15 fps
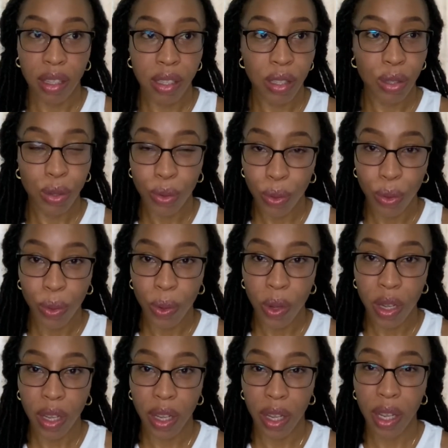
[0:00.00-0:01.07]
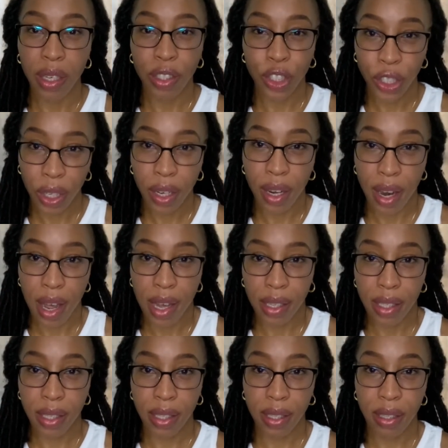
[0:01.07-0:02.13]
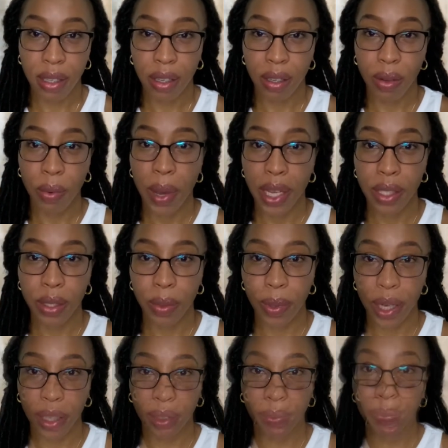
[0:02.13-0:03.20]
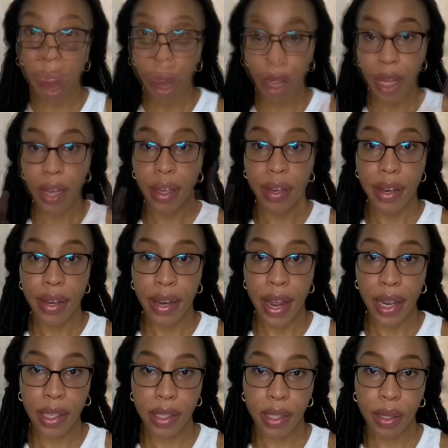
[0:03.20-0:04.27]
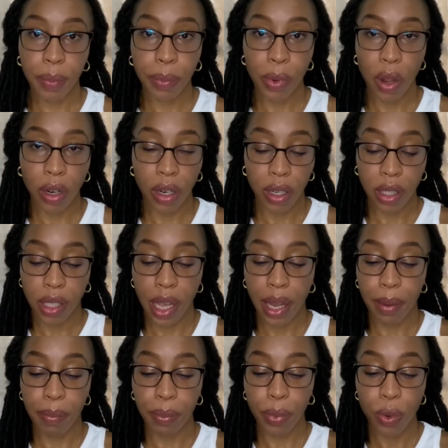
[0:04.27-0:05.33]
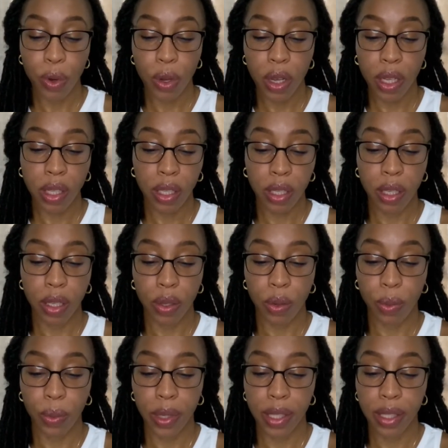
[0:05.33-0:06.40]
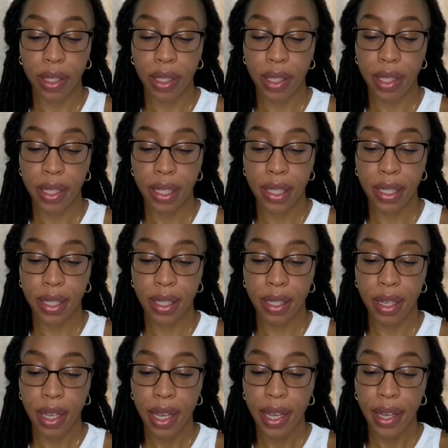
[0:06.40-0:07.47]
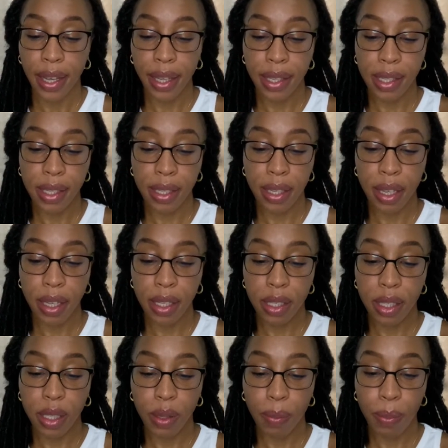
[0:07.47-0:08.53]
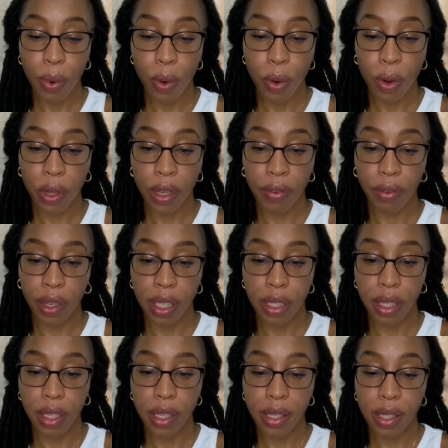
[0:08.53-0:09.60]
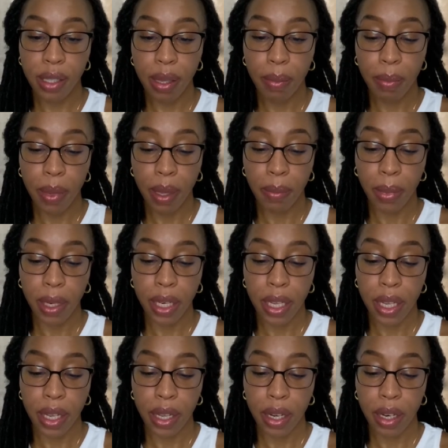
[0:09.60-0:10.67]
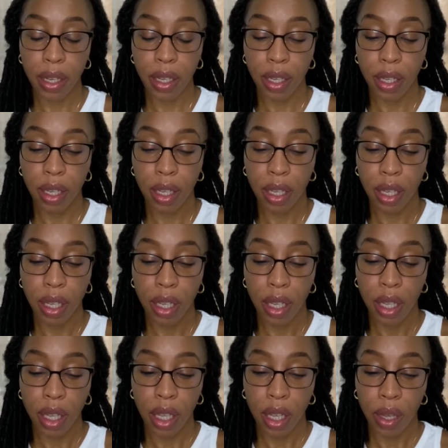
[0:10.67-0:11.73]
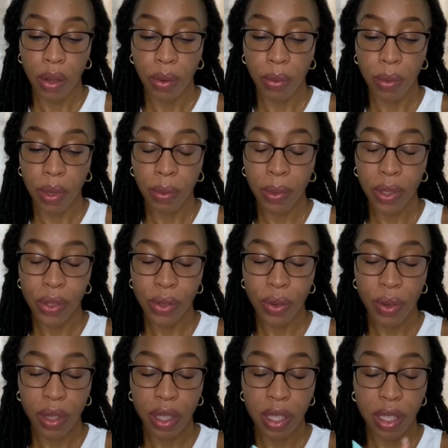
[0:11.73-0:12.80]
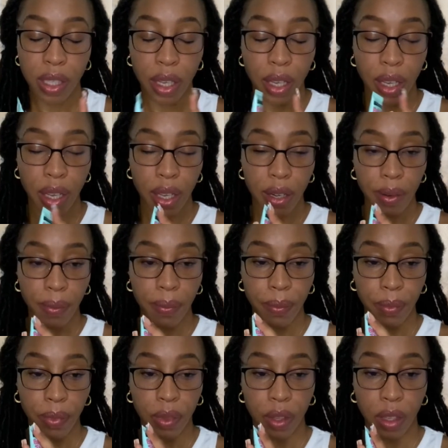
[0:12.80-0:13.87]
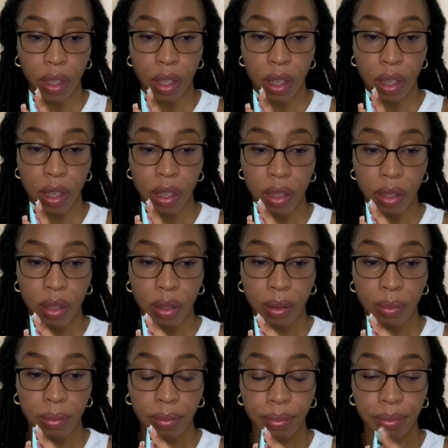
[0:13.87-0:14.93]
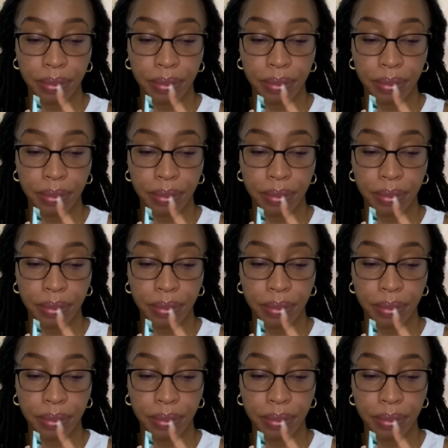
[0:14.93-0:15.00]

so it should last quite a while. The next product I bought was this instant pore eraser. This is a Maybelline, what would you call this again? Um,